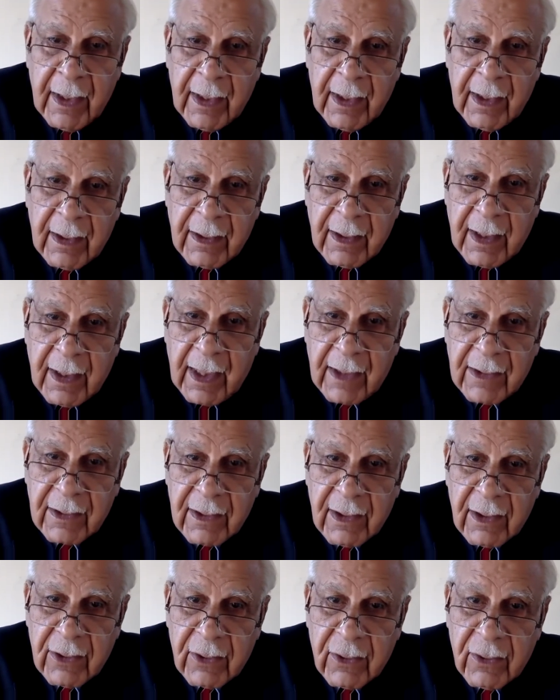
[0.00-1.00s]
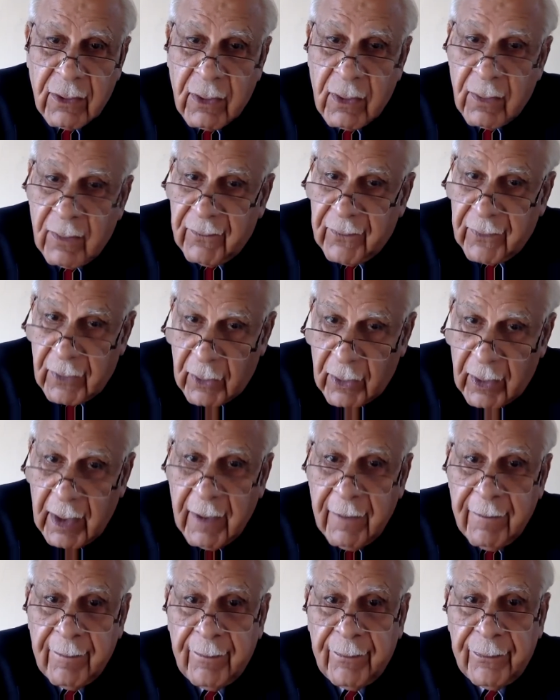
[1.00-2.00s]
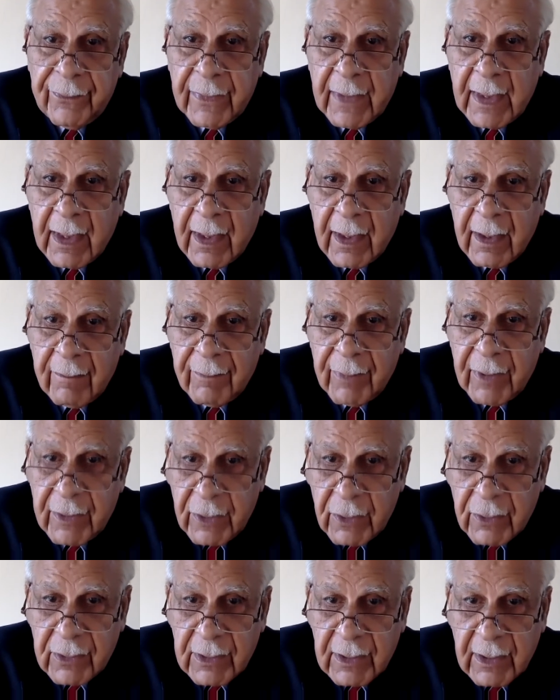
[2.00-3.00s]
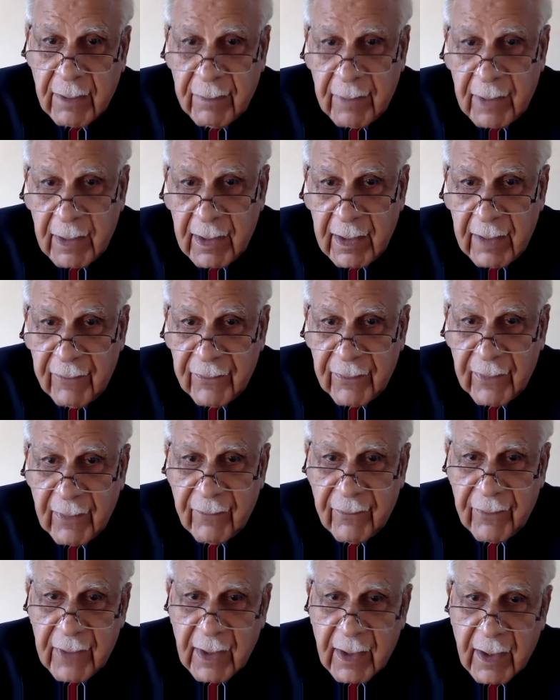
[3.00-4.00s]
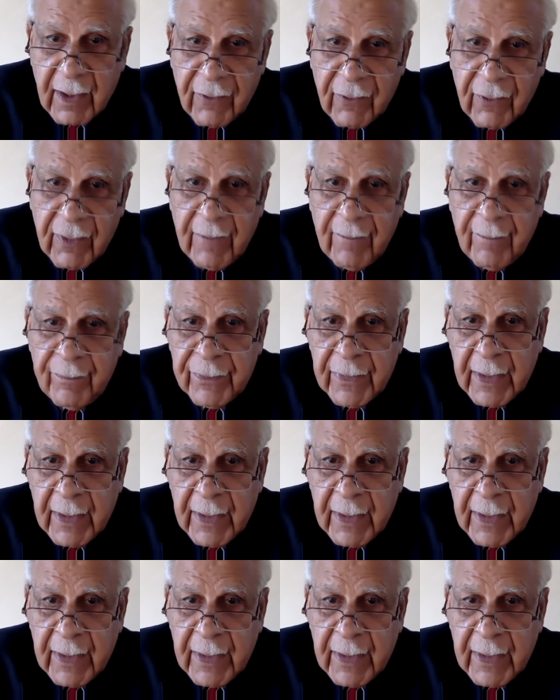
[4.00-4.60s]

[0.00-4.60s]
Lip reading: international to go look for oil and produce some and leave some for the country.